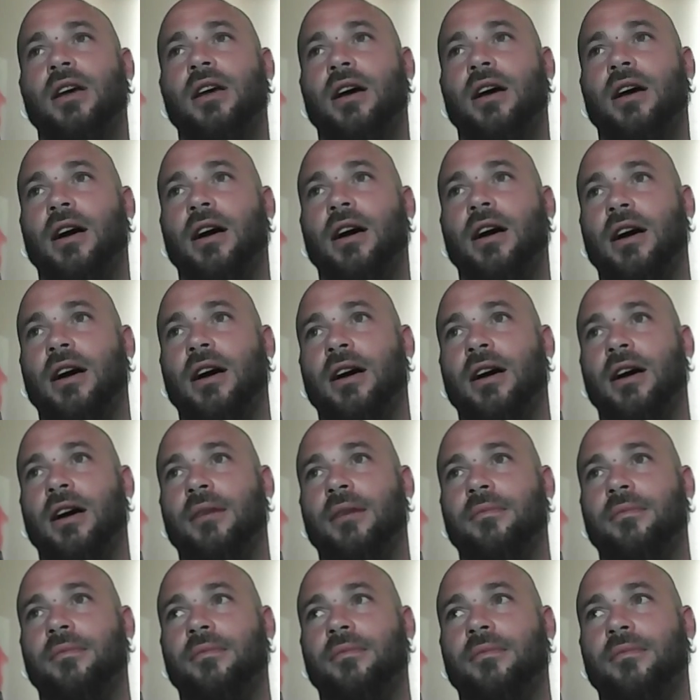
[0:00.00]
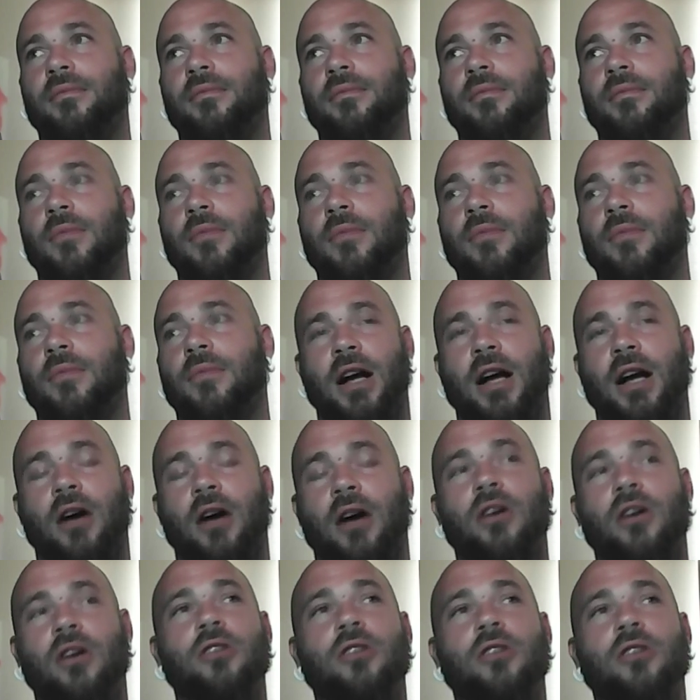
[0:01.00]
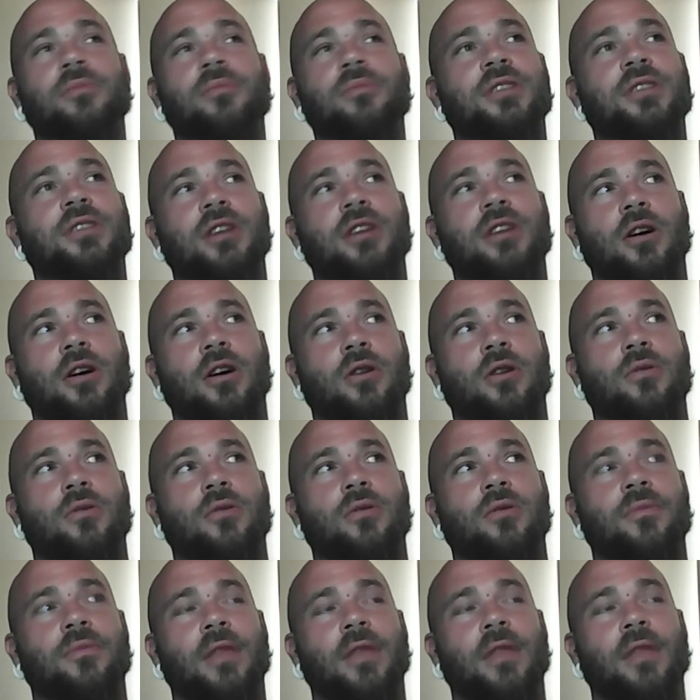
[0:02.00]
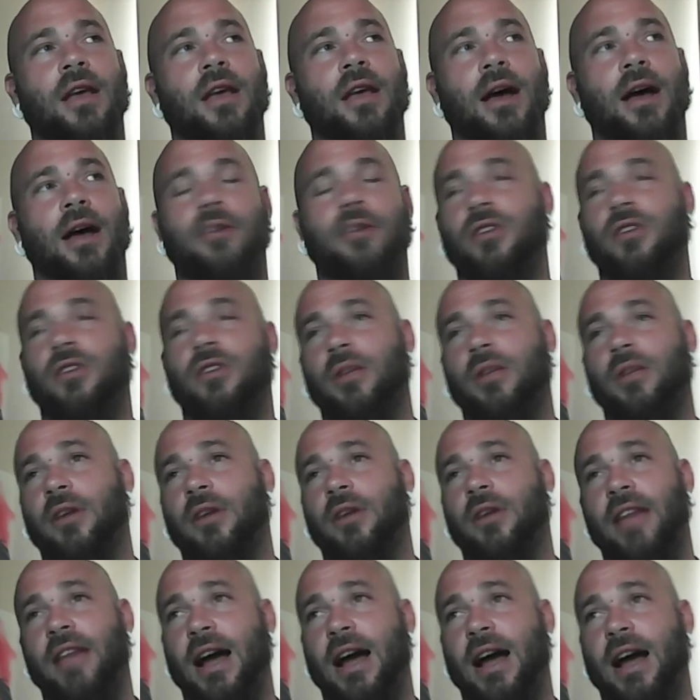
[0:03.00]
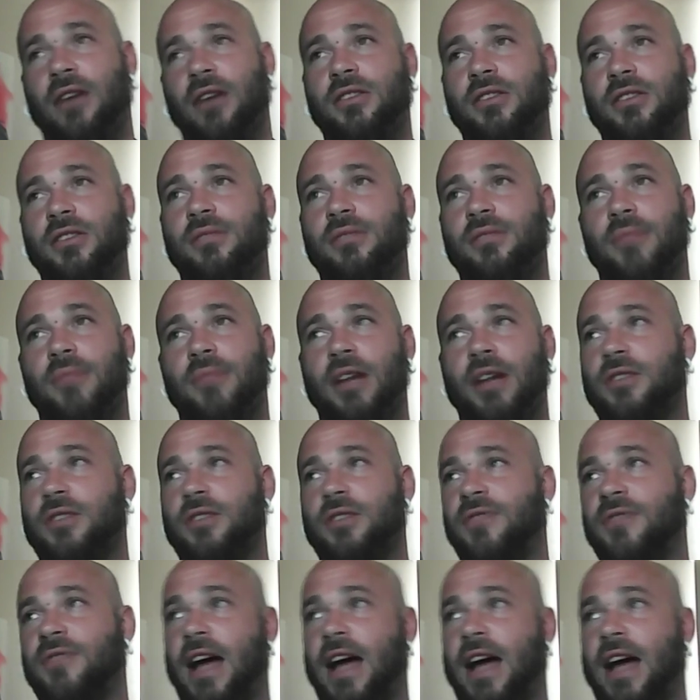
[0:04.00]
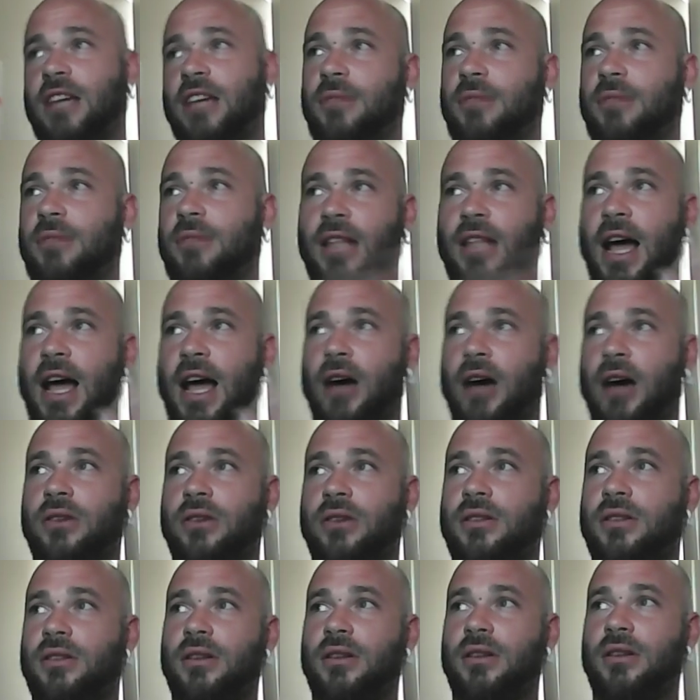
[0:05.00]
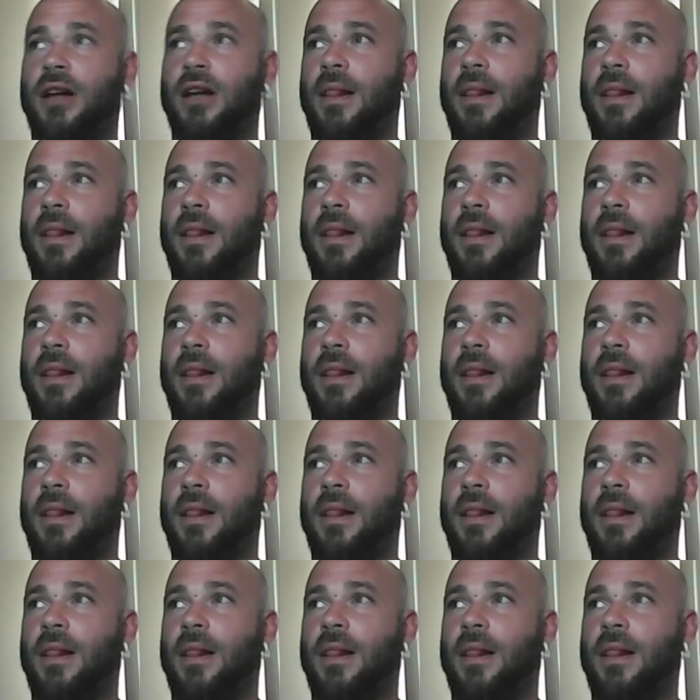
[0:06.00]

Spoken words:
uh, when I got home. So I was the only one in the house. I was vacuuming the house.